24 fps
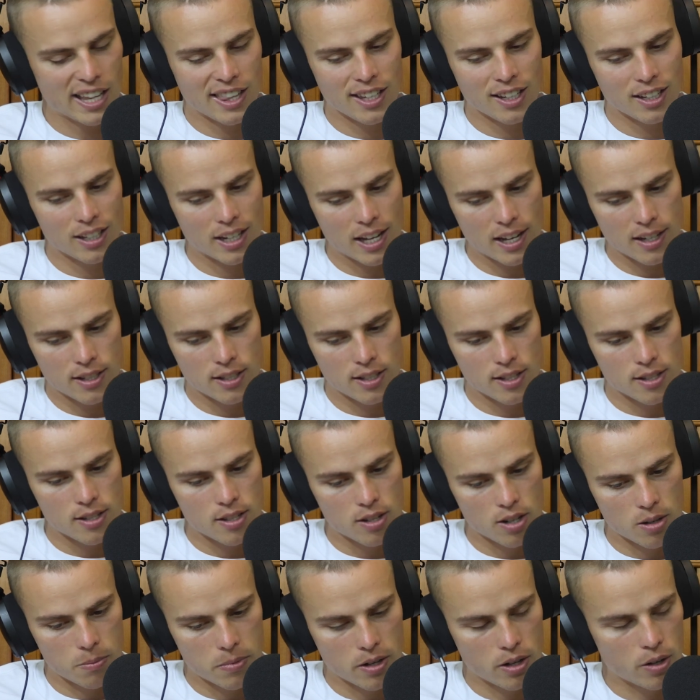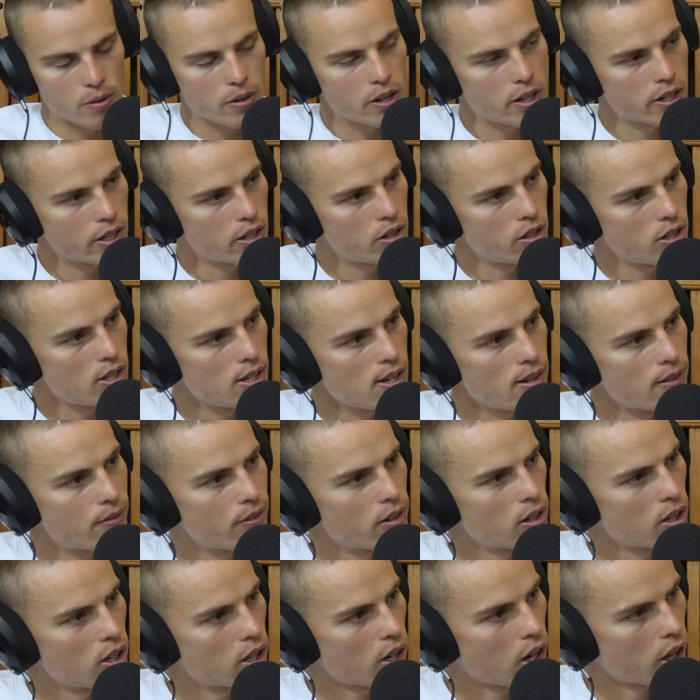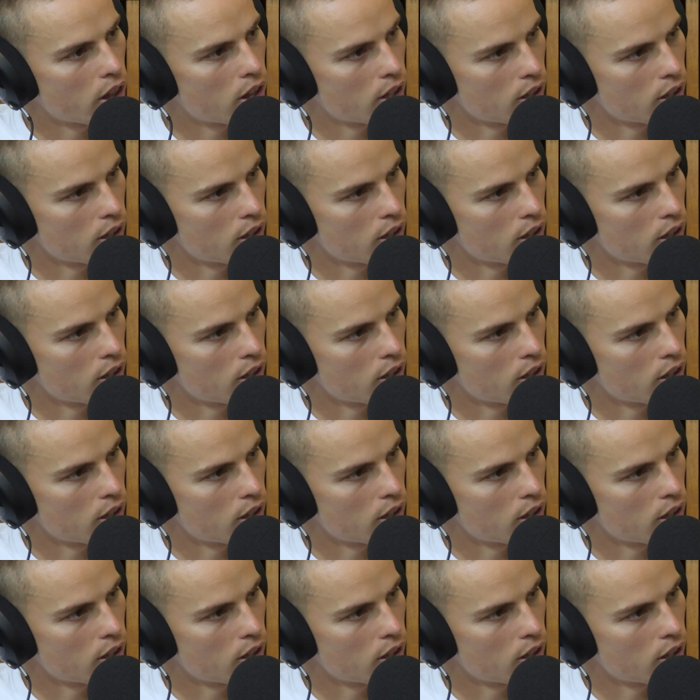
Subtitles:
I think next year is going to be a really good year for a lot of